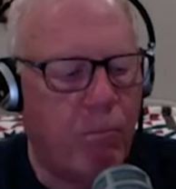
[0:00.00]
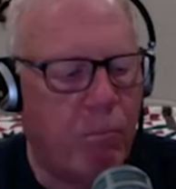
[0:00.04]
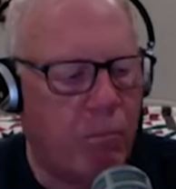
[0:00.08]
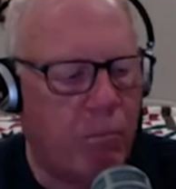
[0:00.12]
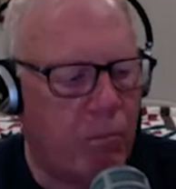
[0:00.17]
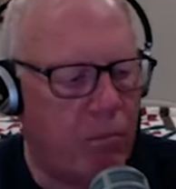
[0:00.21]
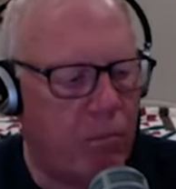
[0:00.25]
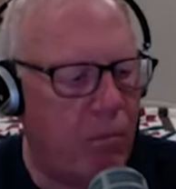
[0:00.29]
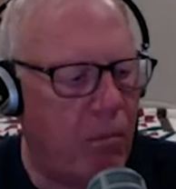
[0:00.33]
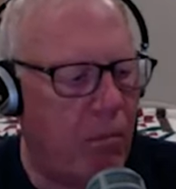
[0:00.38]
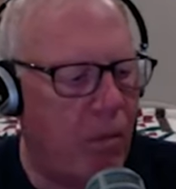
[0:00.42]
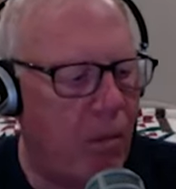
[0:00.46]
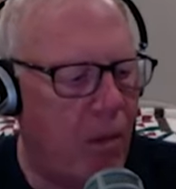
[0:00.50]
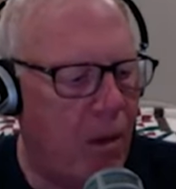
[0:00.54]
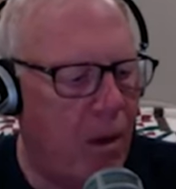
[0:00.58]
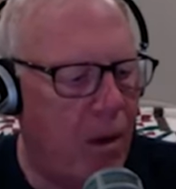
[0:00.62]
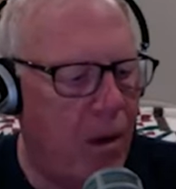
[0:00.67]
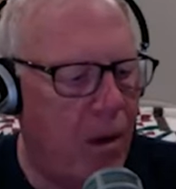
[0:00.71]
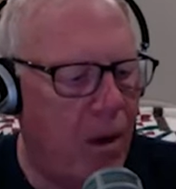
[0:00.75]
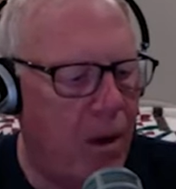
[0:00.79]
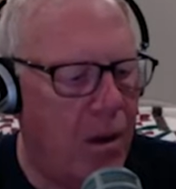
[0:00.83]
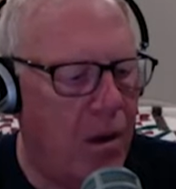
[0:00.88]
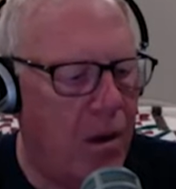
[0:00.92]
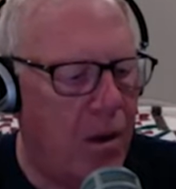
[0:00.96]

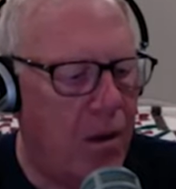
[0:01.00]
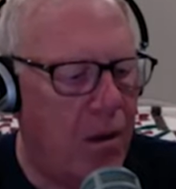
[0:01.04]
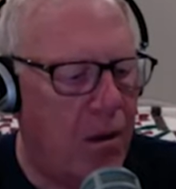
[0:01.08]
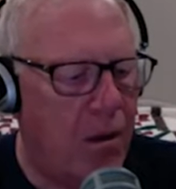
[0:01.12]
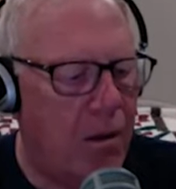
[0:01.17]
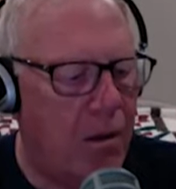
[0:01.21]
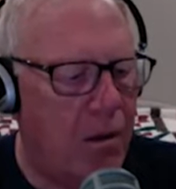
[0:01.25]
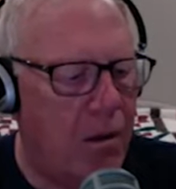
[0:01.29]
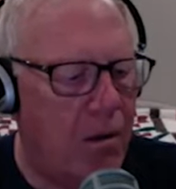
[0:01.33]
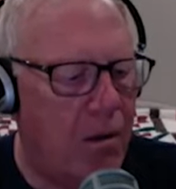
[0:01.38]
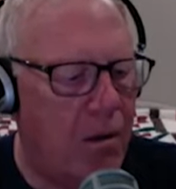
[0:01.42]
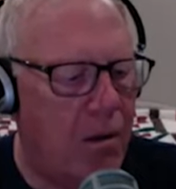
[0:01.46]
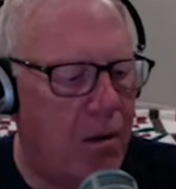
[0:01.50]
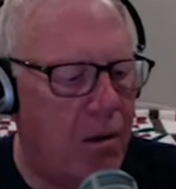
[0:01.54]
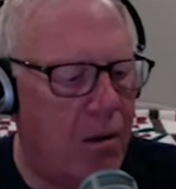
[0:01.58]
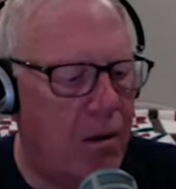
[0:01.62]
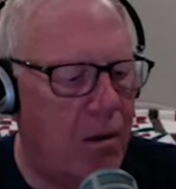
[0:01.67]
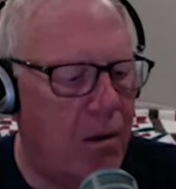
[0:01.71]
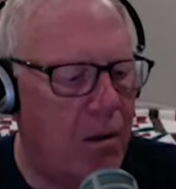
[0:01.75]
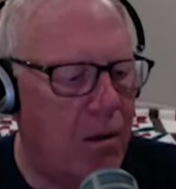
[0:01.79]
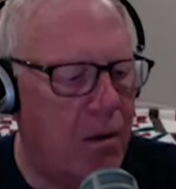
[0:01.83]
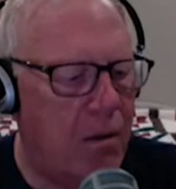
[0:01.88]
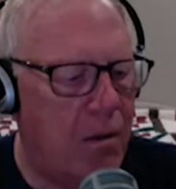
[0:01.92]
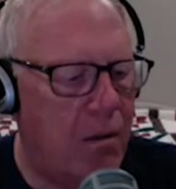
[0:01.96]

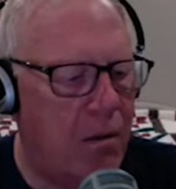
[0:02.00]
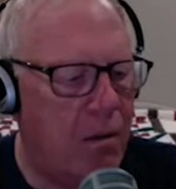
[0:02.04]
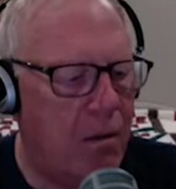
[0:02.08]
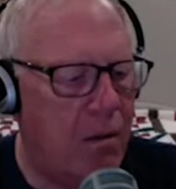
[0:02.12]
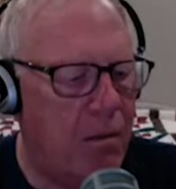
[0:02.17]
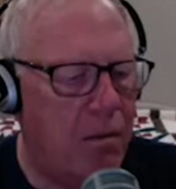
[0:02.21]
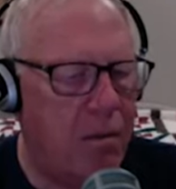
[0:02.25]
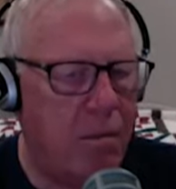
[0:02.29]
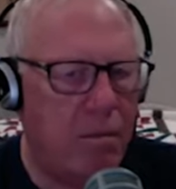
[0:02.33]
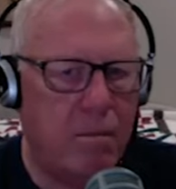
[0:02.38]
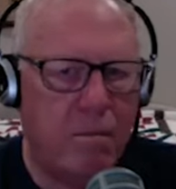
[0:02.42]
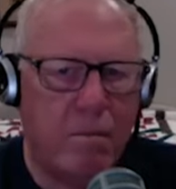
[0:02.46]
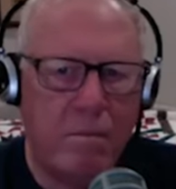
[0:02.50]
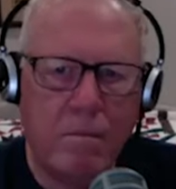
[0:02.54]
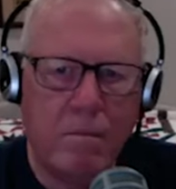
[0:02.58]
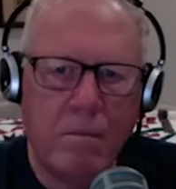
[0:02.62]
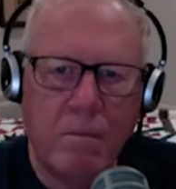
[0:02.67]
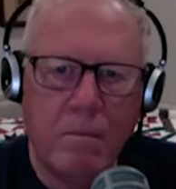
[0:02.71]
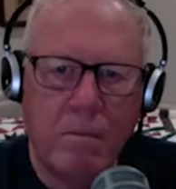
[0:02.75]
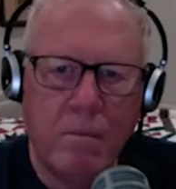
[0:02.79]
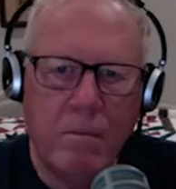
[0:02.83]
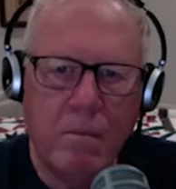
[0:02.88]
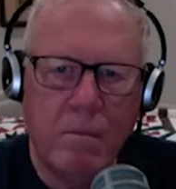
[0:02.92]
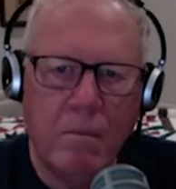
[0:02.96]

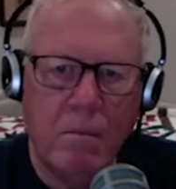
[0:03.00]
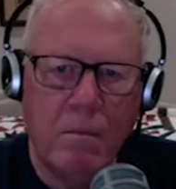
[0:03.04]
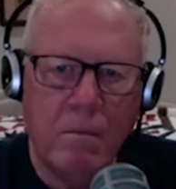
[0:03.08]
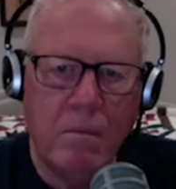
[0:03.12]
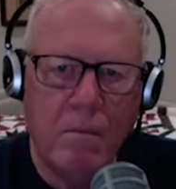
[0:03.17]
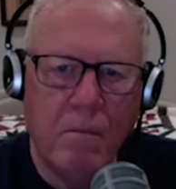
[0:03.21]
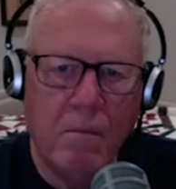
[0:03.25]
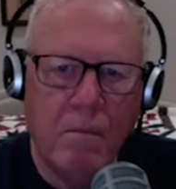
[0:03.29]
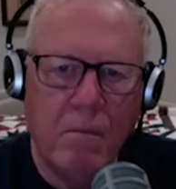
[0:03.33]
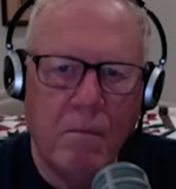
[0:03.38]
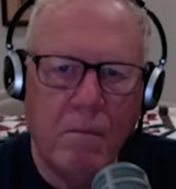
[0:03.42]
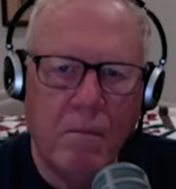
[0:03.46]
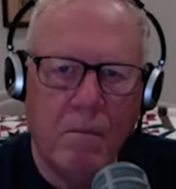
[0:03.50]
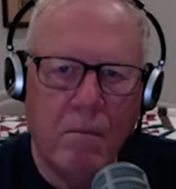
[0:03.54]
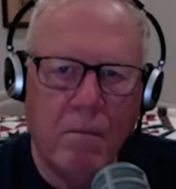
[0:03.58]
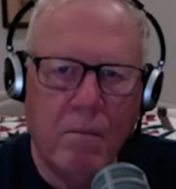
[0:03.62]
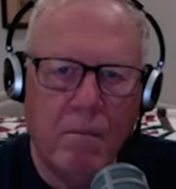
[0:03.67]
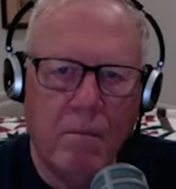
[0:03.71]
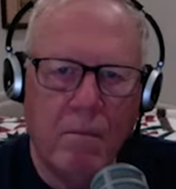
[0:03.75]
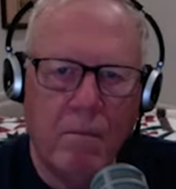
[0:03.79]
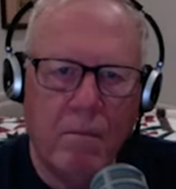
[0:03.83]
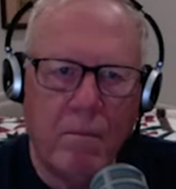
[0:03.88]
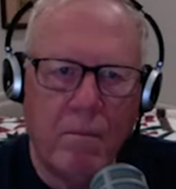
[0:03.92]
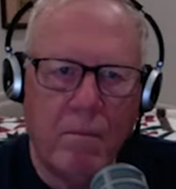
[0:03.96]

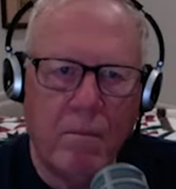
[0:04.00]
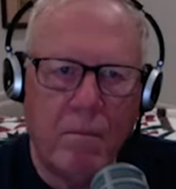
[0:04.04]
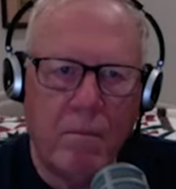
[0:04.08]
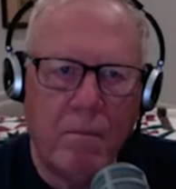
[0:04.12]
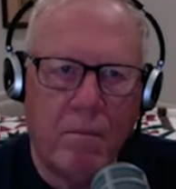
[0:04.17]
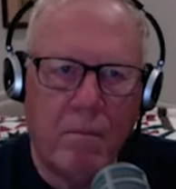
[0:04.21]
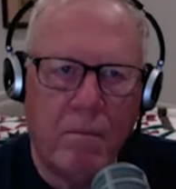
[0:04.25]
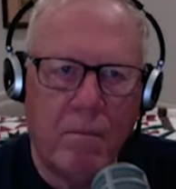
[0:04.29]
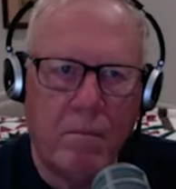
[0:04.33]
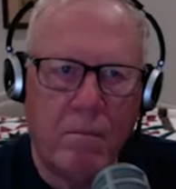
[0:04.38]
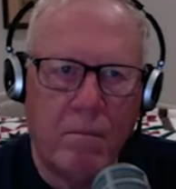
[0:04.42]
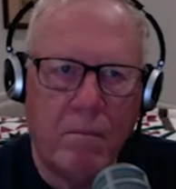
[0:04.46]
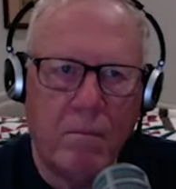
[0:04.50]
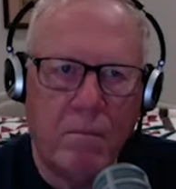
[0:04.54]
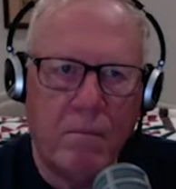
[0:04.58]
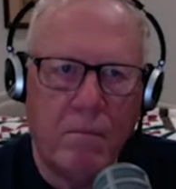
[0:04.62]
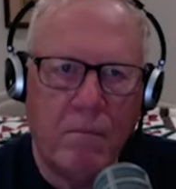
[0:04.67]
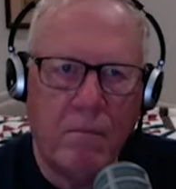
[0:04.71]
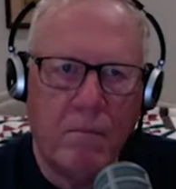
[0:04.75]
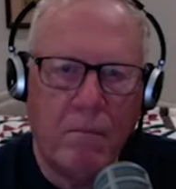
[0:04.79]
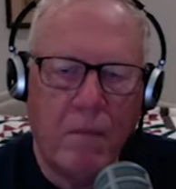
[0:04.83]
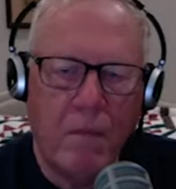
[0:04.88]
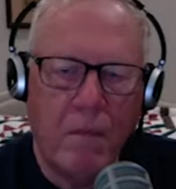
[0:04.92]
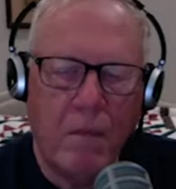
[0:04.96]

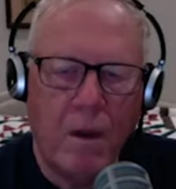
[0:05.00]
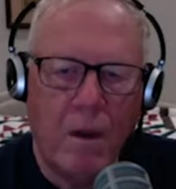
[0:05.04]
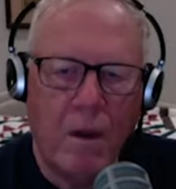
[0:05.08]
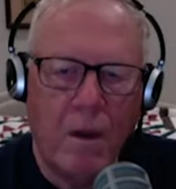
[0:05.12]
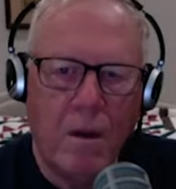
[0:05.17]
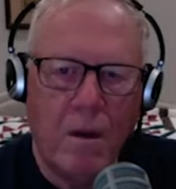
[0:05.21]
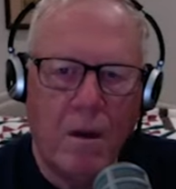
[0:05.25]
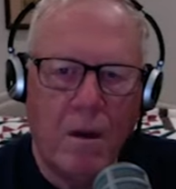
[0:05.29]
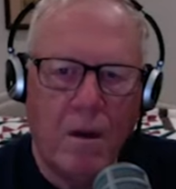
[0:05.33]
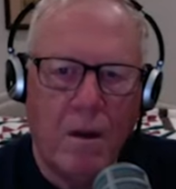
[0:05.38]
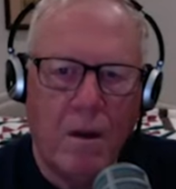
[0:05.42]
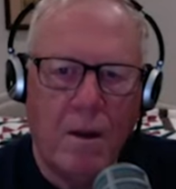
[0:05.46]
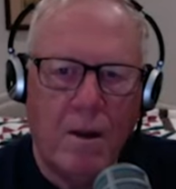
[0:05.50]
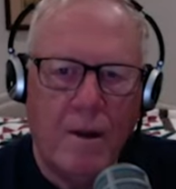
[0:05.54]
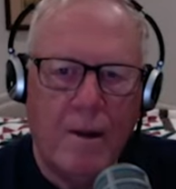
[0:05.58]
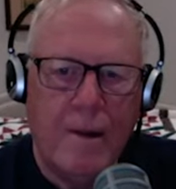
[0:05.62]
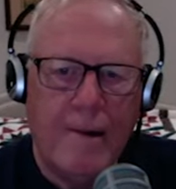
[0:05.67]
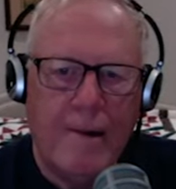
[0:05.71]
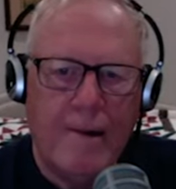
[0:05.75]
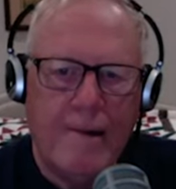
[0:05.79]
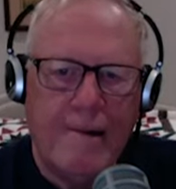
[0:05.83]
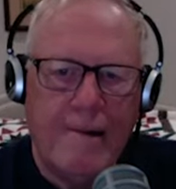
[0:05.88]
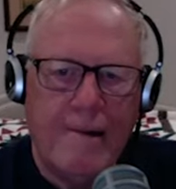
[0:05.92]
(silent)